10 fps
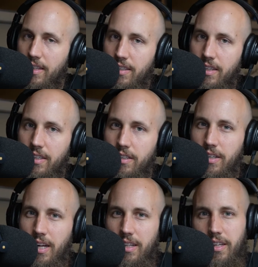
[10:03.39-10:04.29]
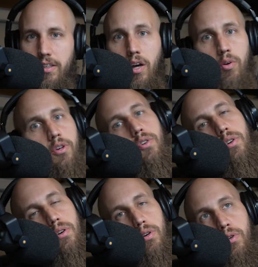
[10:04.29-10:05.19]
of thing. You're not like, oh,
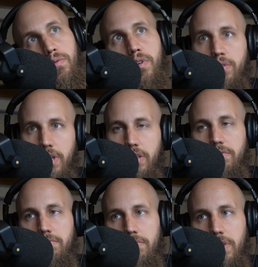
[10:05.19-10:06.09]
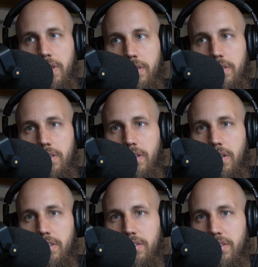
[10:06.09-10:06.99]
who viewed it? Like,
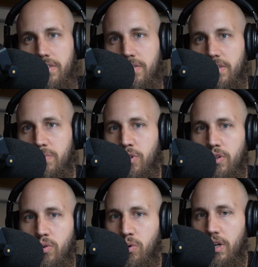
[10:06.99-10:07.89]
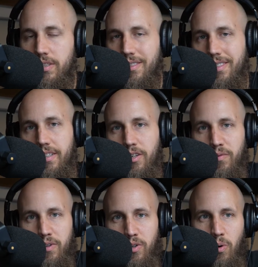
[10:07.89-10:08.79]
it's more quantity
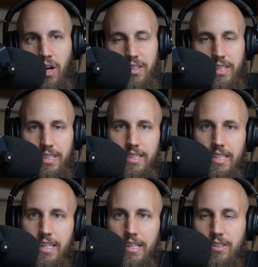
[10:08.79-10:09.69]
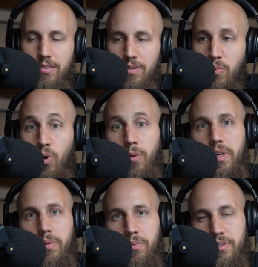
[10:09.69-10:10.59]
over quality. So the more
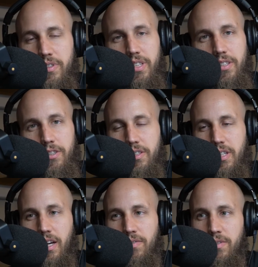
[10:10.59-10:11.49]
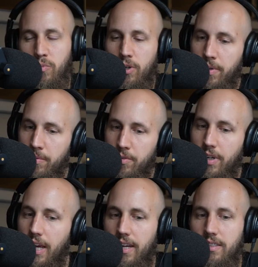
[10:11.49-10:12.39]
people see your stuff, the more people
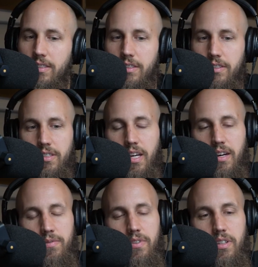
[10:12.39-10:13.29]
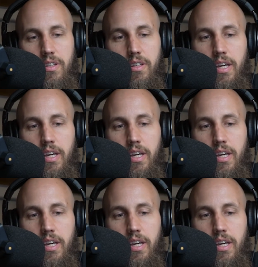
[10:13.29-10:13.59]
react to your stuff, the